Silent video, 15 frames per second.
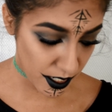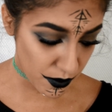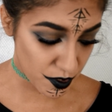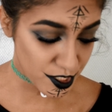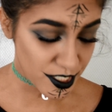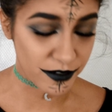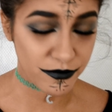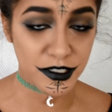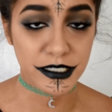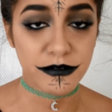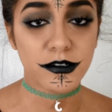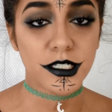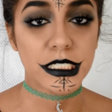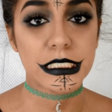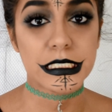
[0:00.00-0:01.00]
I wish I
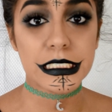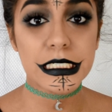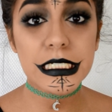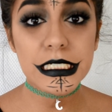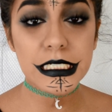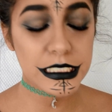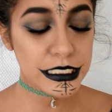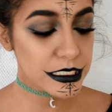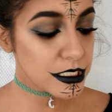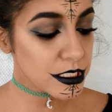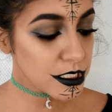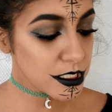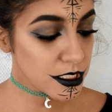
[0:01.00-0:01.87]
really did,